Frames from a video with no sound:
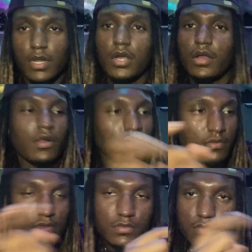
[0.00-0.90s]
no, no.
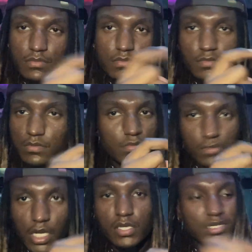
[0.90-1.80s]

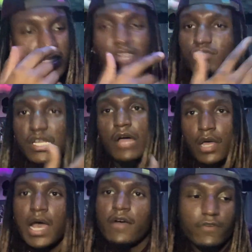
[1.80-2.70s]
No, it's still shot on
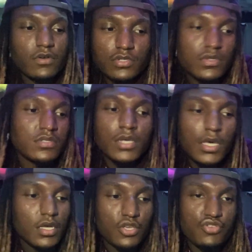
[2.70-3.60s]
an iPhone, so
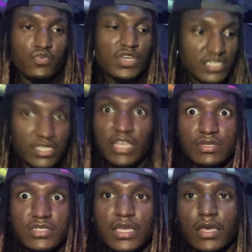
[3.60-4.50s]
we can still
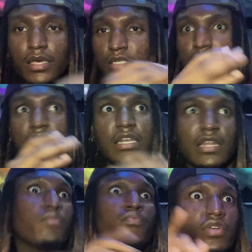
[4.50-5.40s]
see it. It's just they did
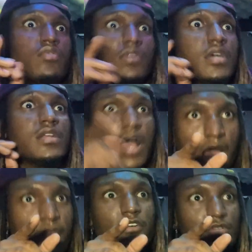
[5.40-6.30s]
a real good
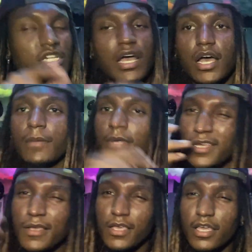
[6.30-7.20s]
iPhone job.
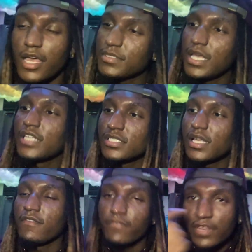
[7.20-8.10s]
You know what I'm saying? Just
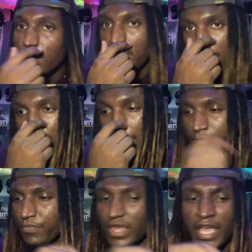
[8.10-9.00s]
like a video game, like
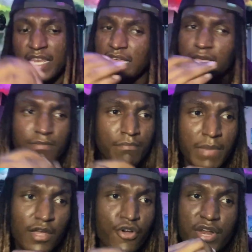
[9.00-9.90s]
any
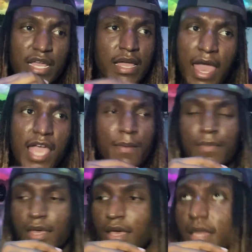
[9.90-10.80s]
Metacritic game
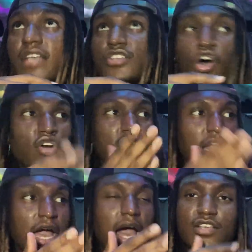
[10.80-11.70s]
that's on a
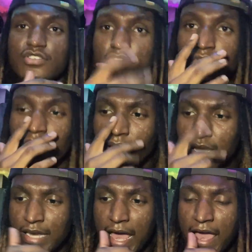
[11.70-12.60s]
console
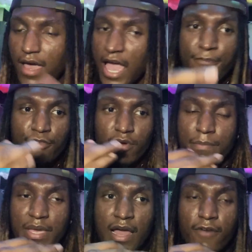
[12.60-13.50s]
that after it
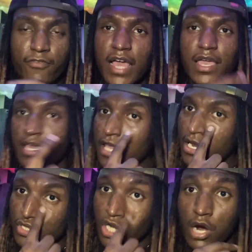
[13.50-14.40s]
been out for like a
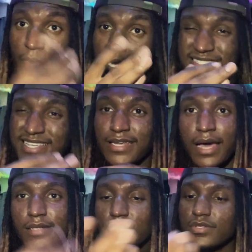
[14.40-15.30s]
year is already
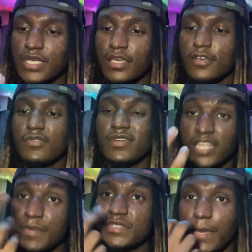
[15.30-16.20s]
$10 on sale,
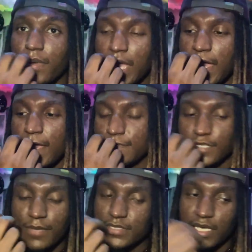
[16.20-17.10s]
them type of games, you
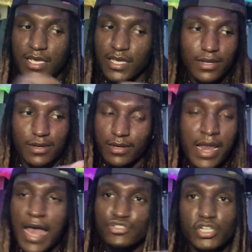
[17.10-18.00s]
know what I'm saying?
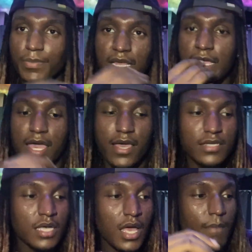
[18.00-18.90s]
Not AAA
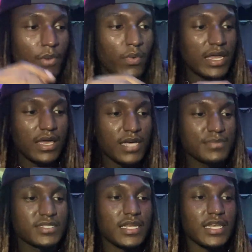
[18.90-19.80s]
games. But when it
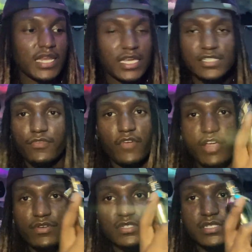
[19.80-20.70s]
comes to niche
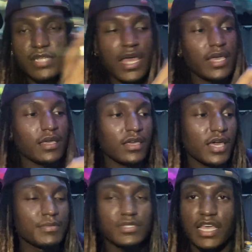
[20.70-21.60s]
fragrances, like, you know what
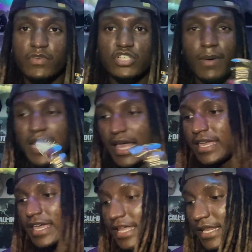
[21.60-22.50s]
I'm saying? We talking about like
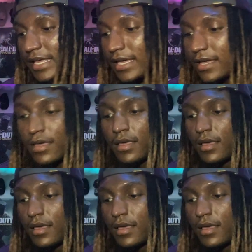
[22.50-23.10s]
Kilian,